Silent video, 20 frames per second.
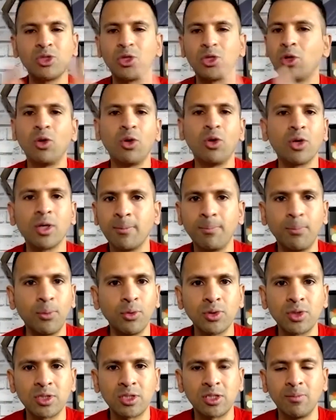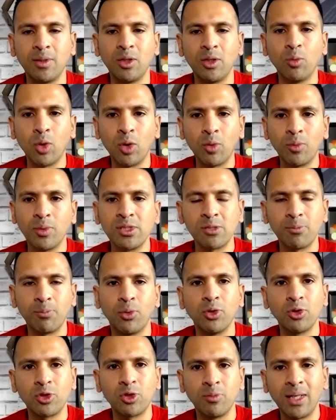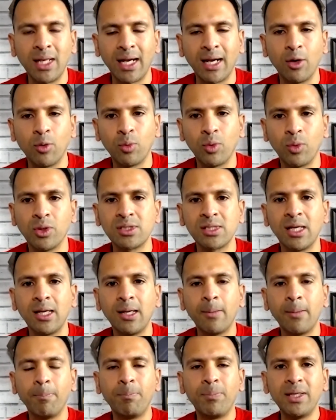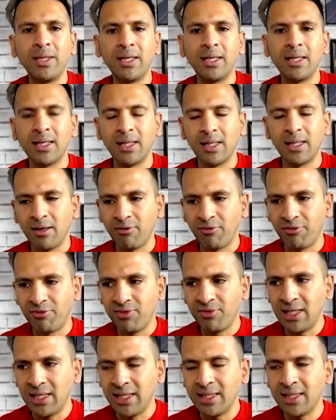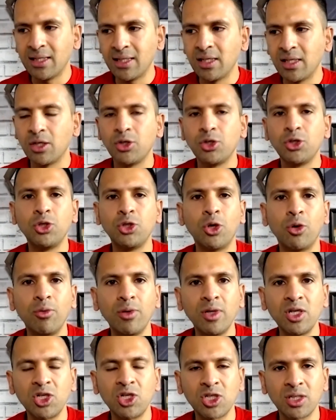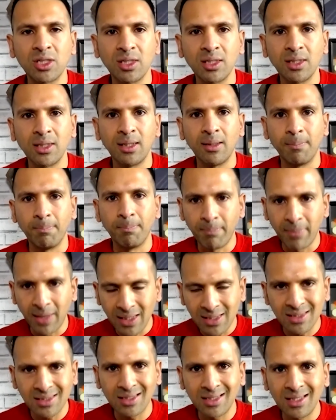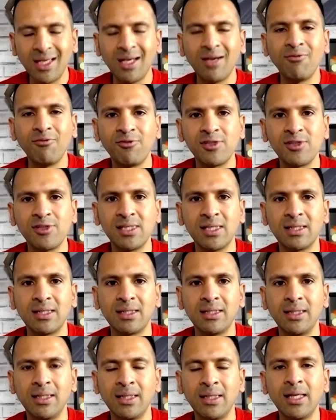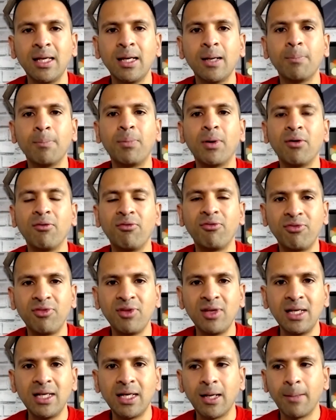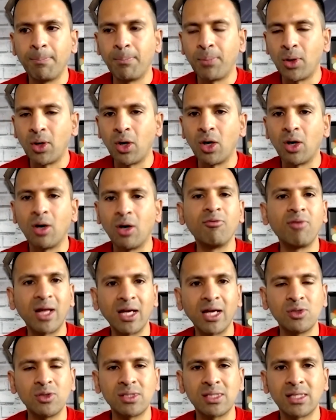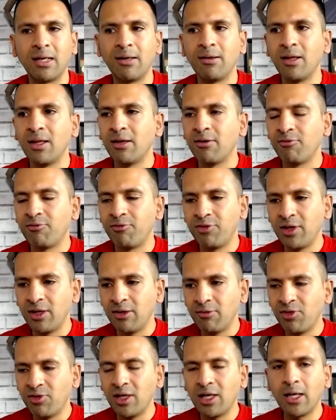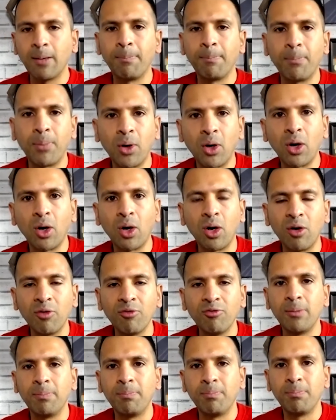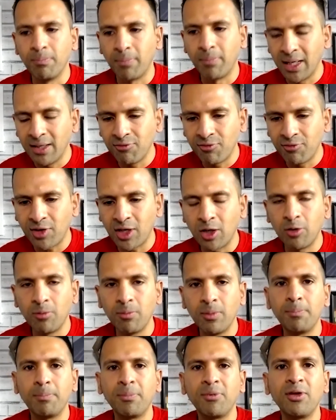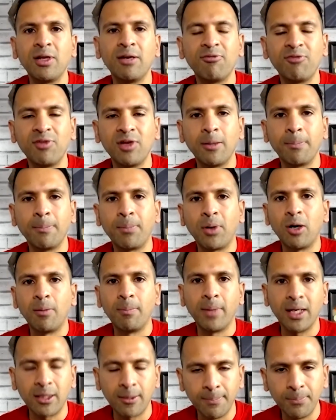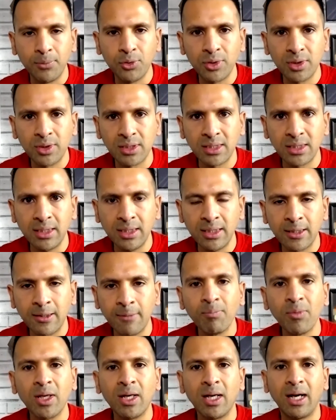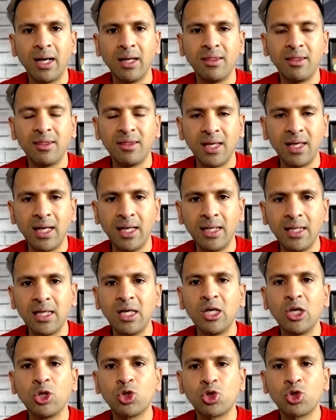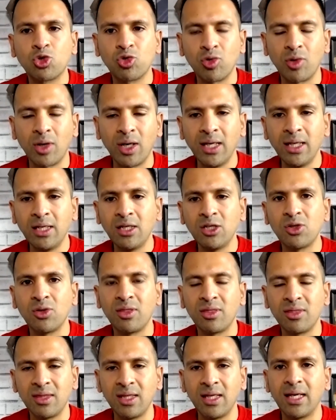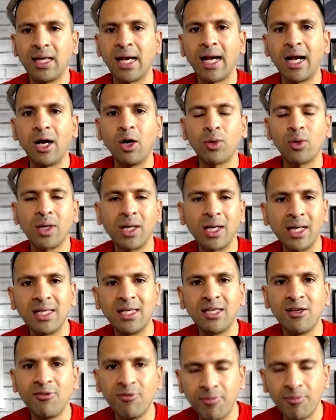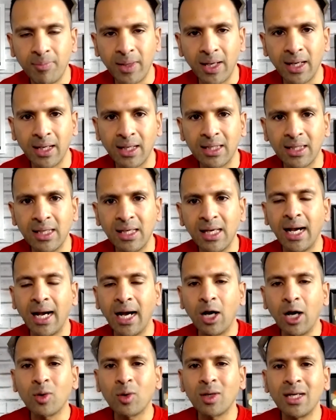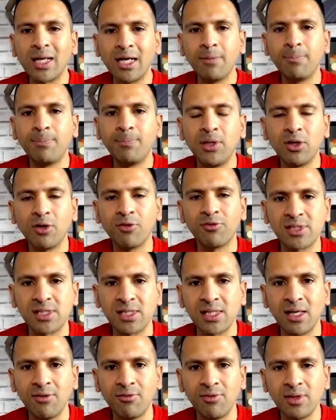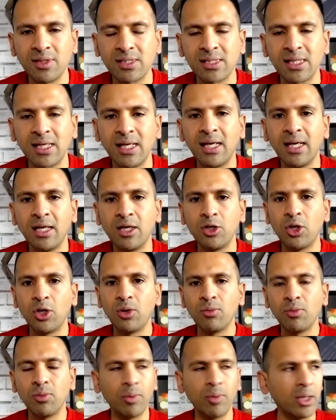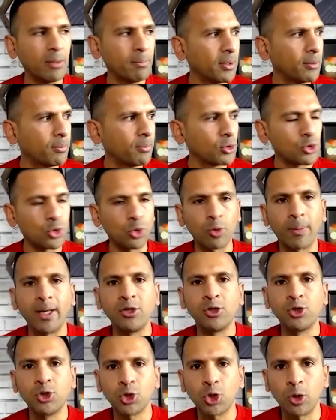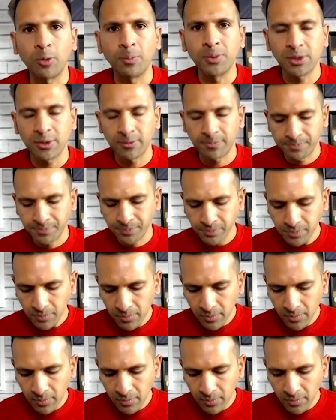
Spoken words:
was no longer important to me. And what was important to me now was feeling nourished mentally and physically, but feeling a part of, like you said, feeling a part of my environment, feeling part of my community, and then trying to think, how can I give back? How can I be of service? When people talk about jobs,